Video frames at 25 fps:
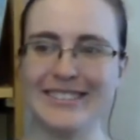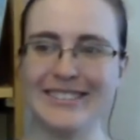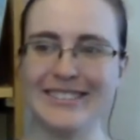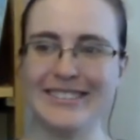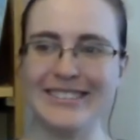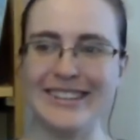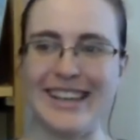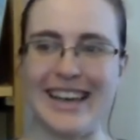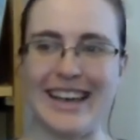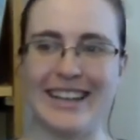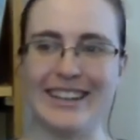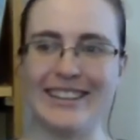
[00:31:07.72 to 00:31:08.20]

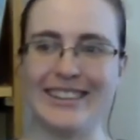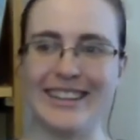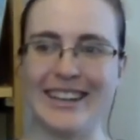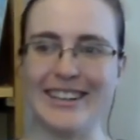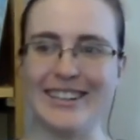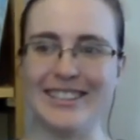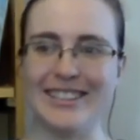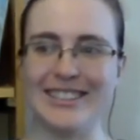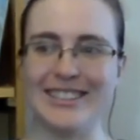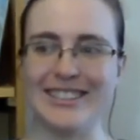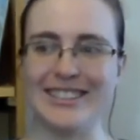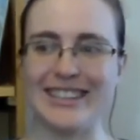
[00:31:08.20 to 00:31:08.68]
yeah, then
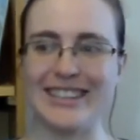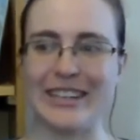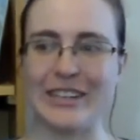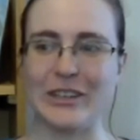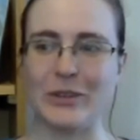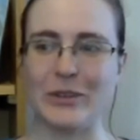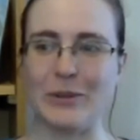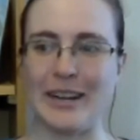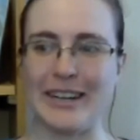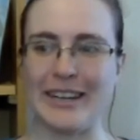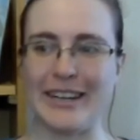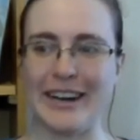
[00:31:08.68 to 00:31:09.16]
it's just like
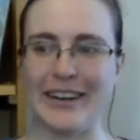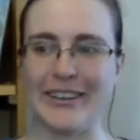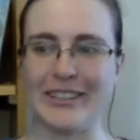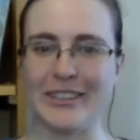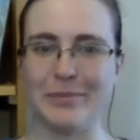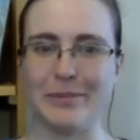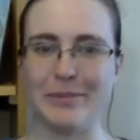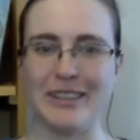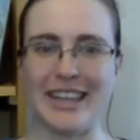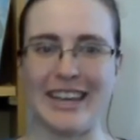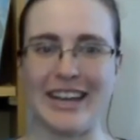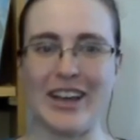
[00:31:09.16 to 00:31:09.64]
the one character
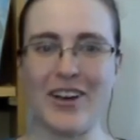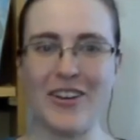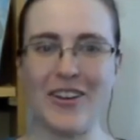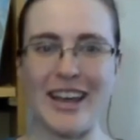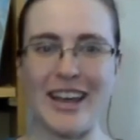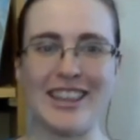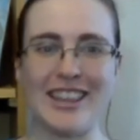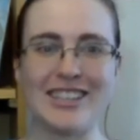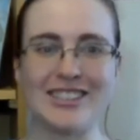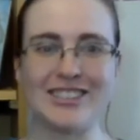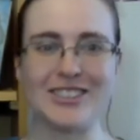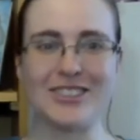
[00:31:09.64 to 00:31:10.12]
being like,
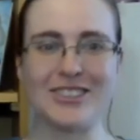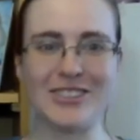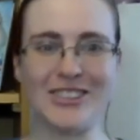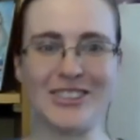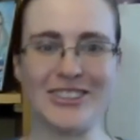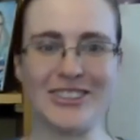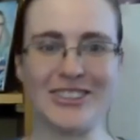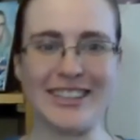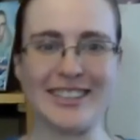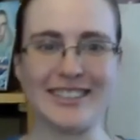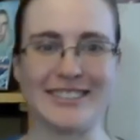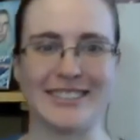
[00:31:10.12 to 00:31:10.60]
okay, let's go
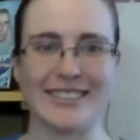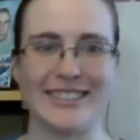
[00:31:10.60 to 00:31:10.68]
do this.